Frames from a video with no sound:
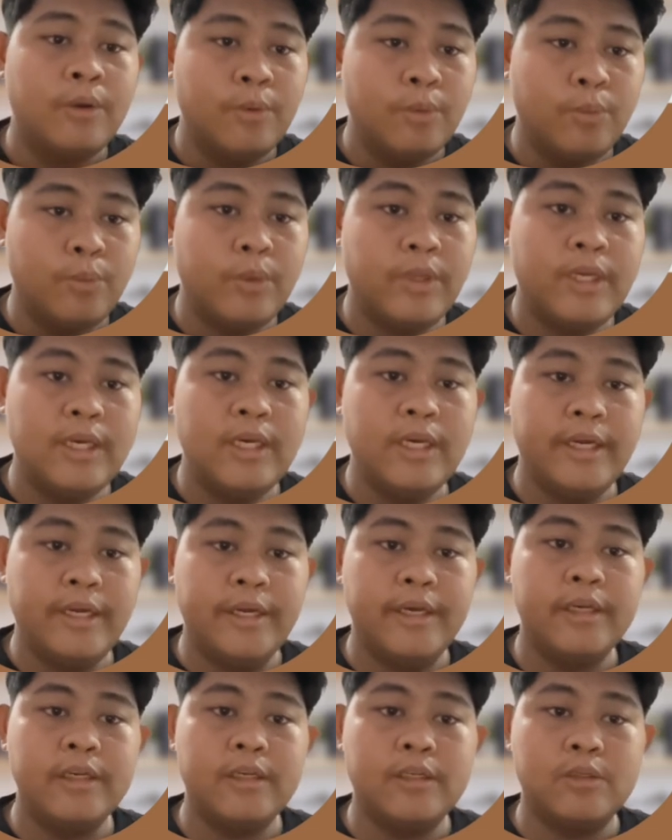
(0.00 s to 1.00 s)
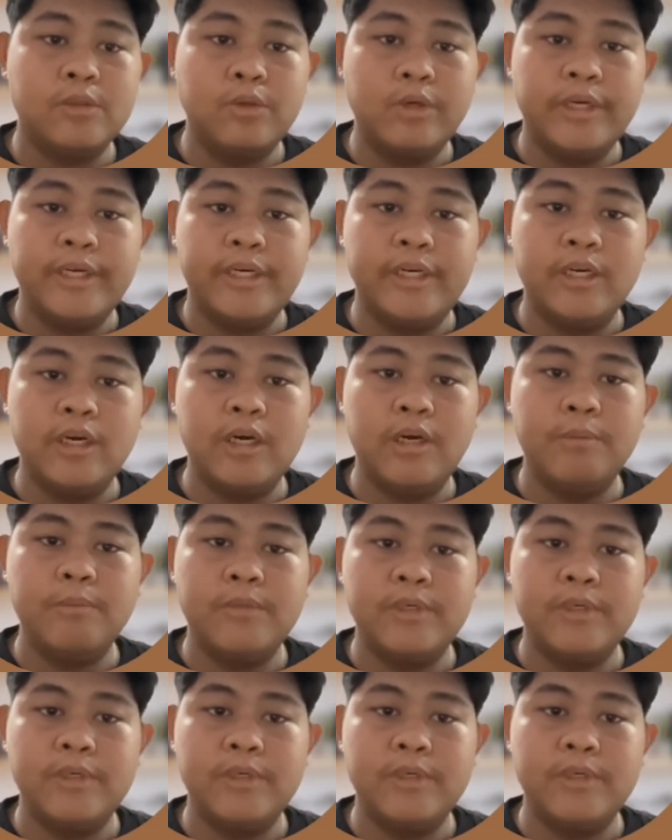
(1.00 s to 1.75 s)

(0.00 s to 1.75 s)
We learn to adopt